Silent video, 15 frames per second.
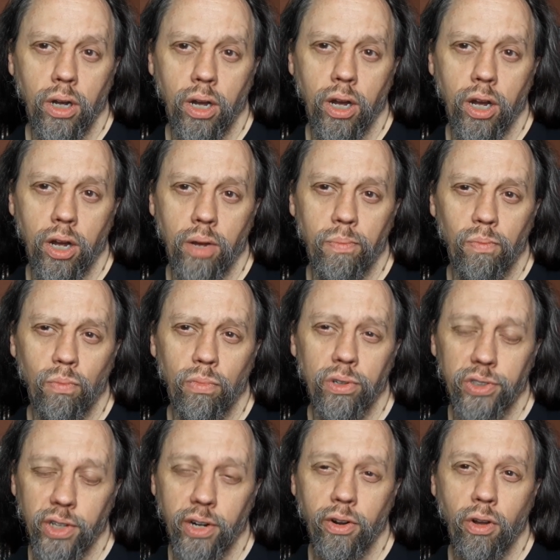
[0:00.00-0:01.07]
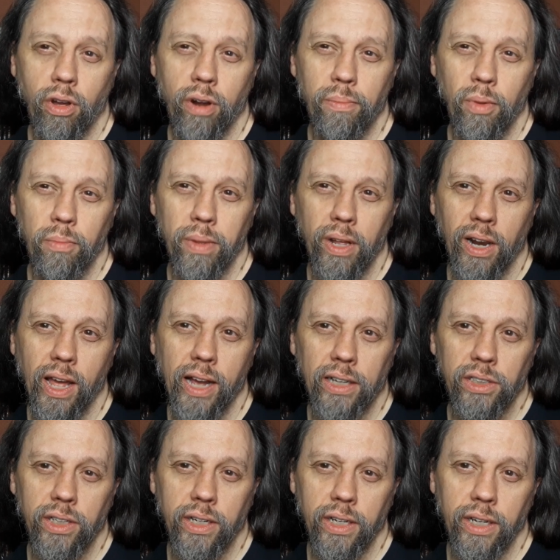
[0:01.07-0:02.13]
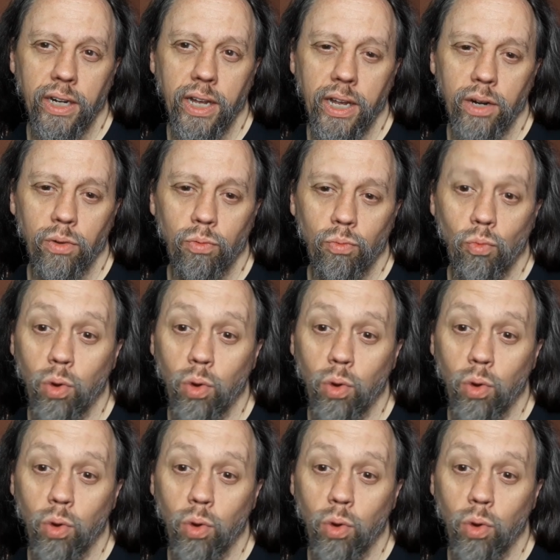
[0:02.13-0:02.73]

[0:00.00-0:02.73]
um, was in an automobile accident and